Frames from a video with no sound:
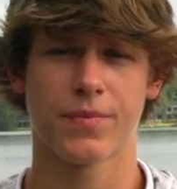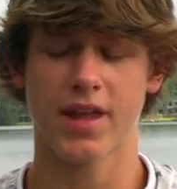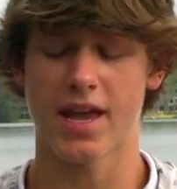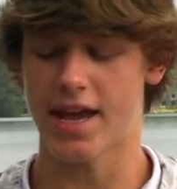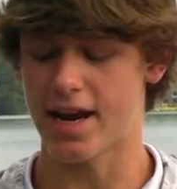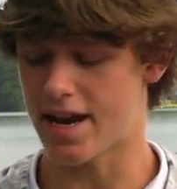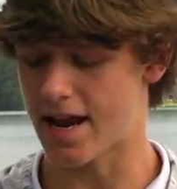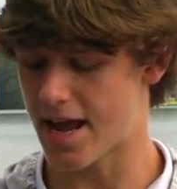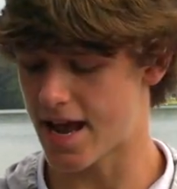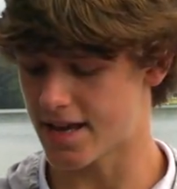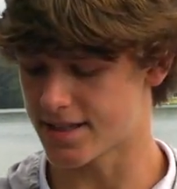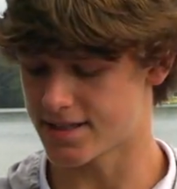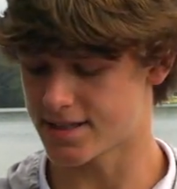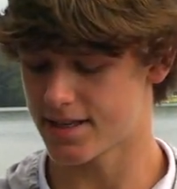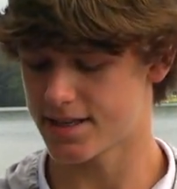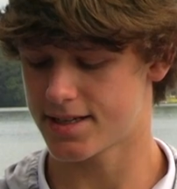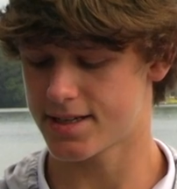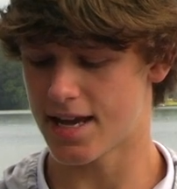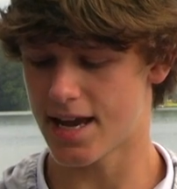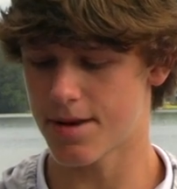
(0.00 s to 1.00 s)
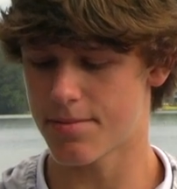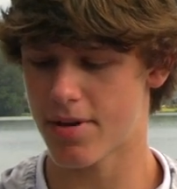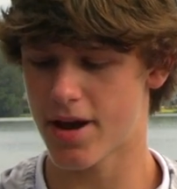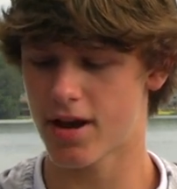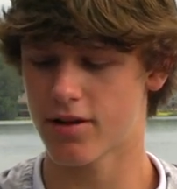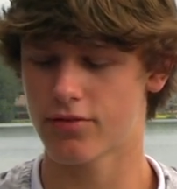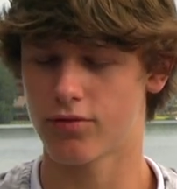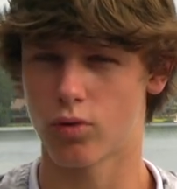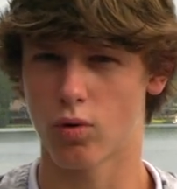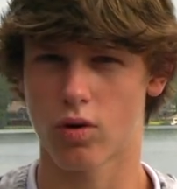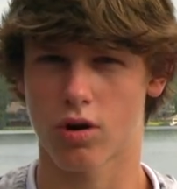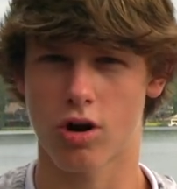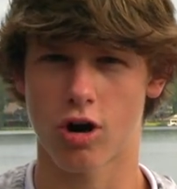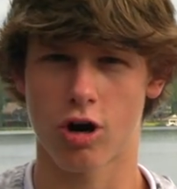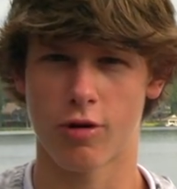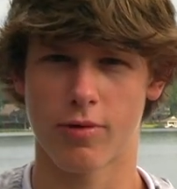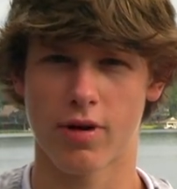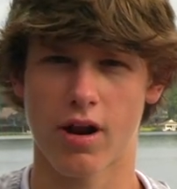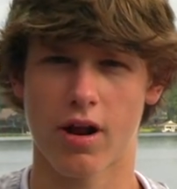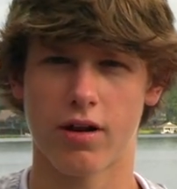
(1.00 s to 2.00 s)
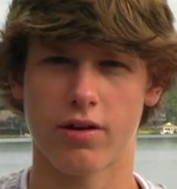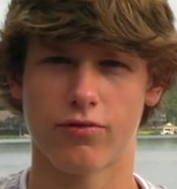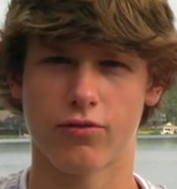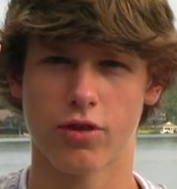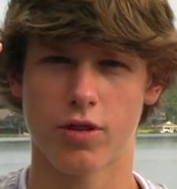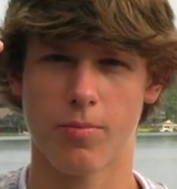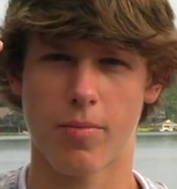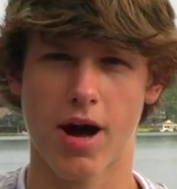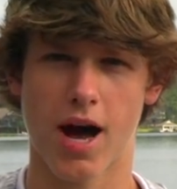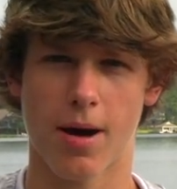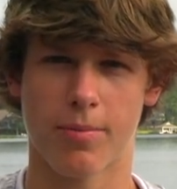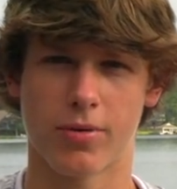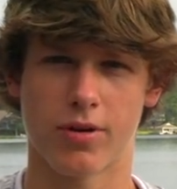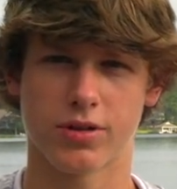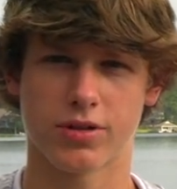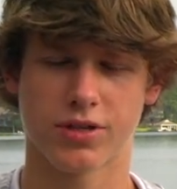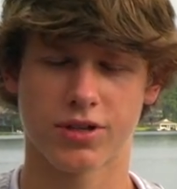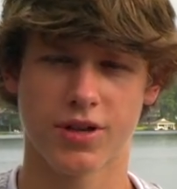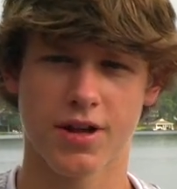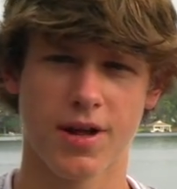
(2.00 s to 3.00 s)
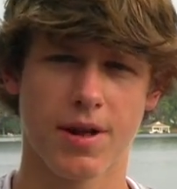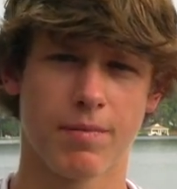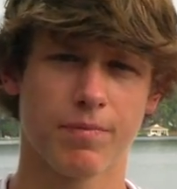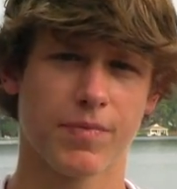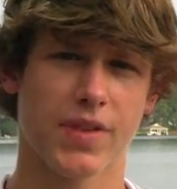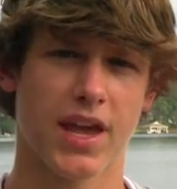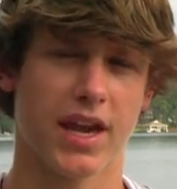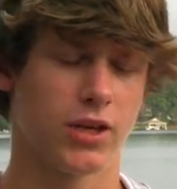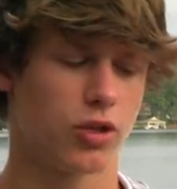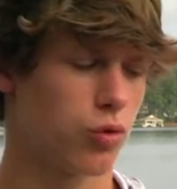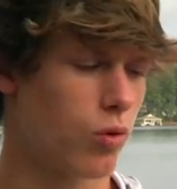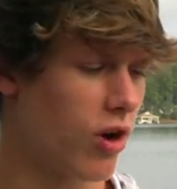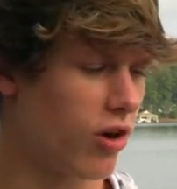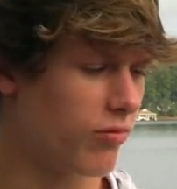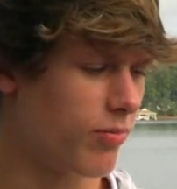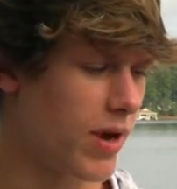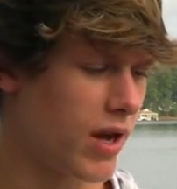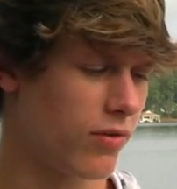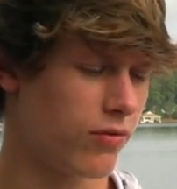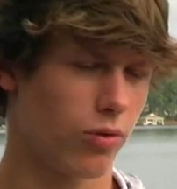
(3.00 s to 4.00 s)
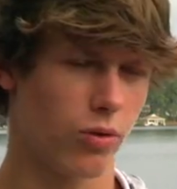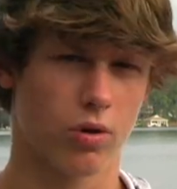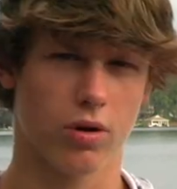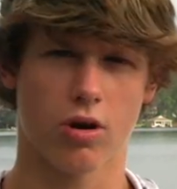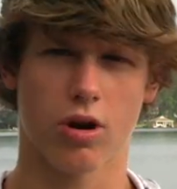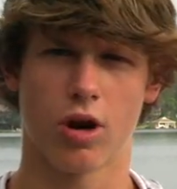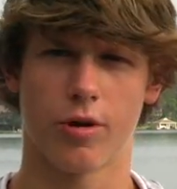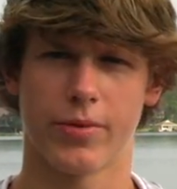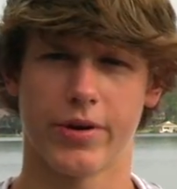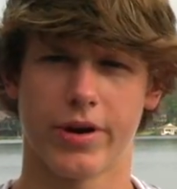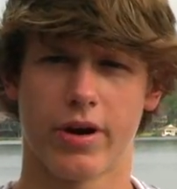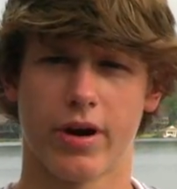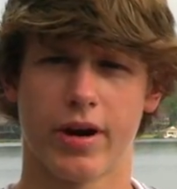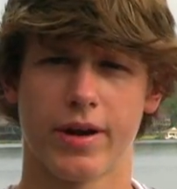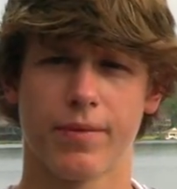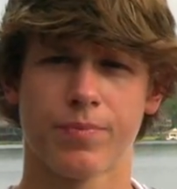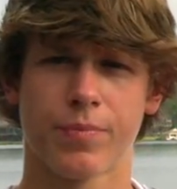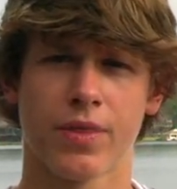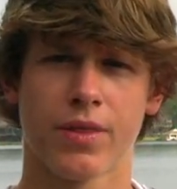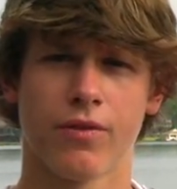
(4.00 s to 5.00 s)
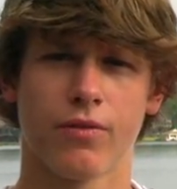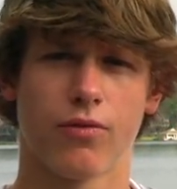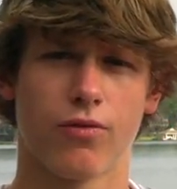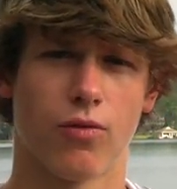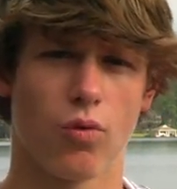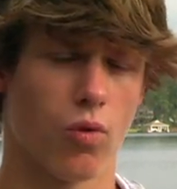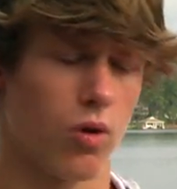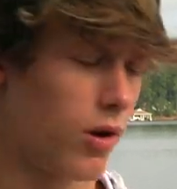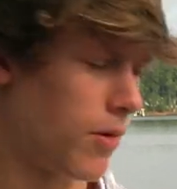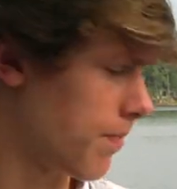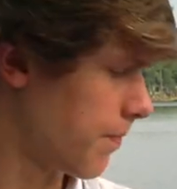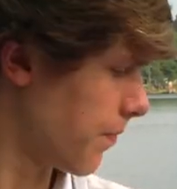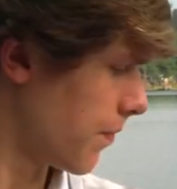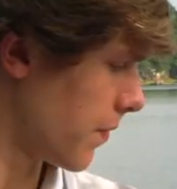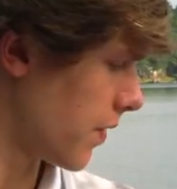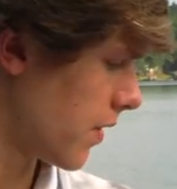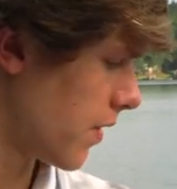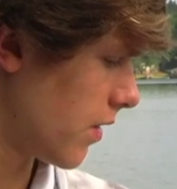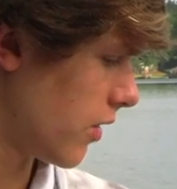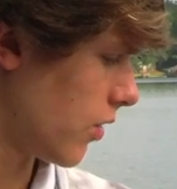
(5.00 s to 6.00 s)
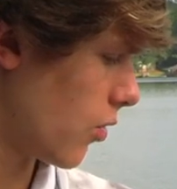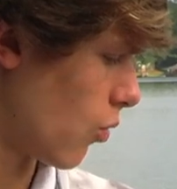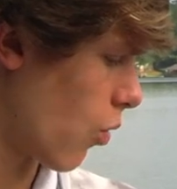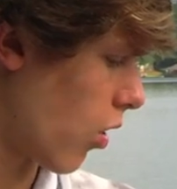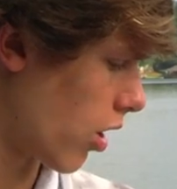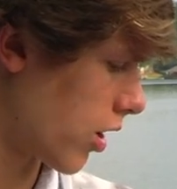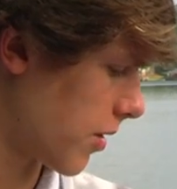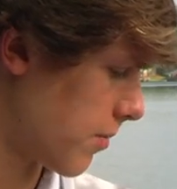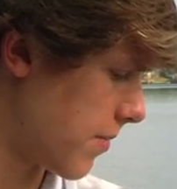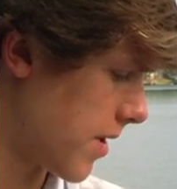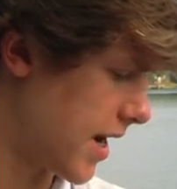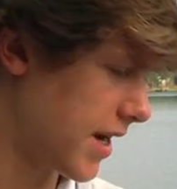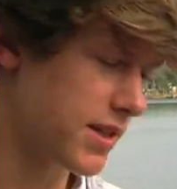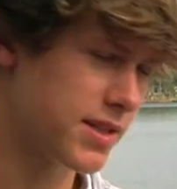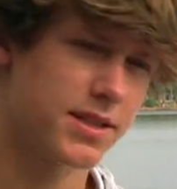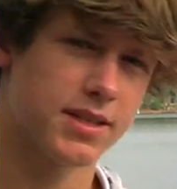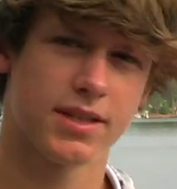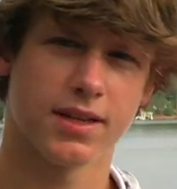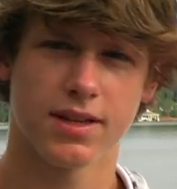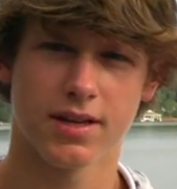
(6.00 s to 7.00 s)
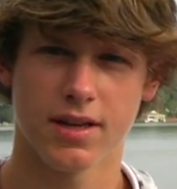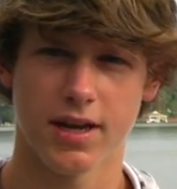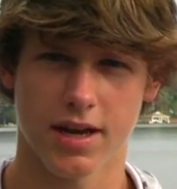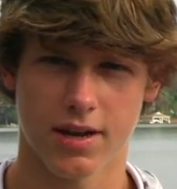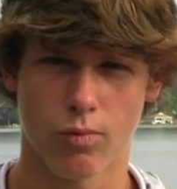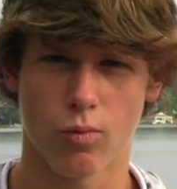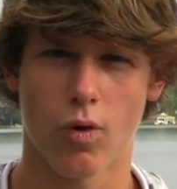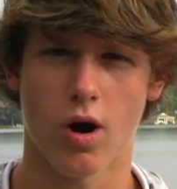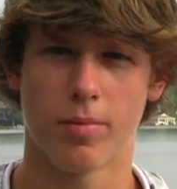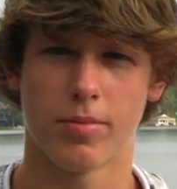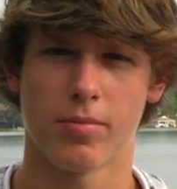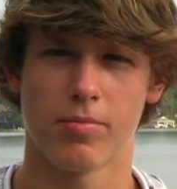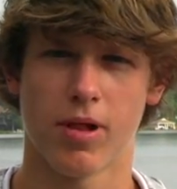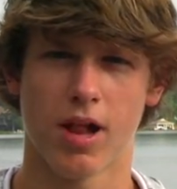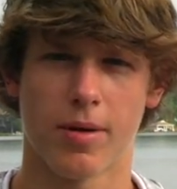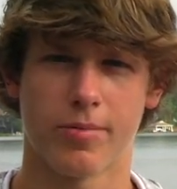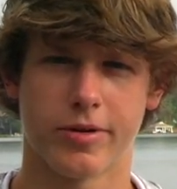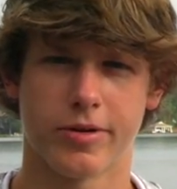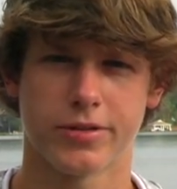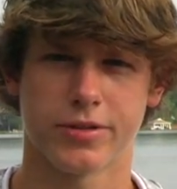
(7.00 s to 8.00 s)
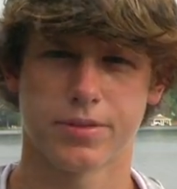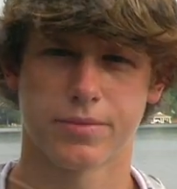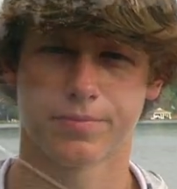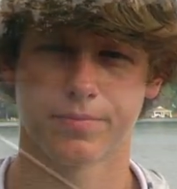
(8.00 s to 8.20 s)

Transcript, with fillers: And it has 10 pound fluorocarbon on it for the poppers and 12 pound fluorocarbon on it for the walking baits and whopper ploppers.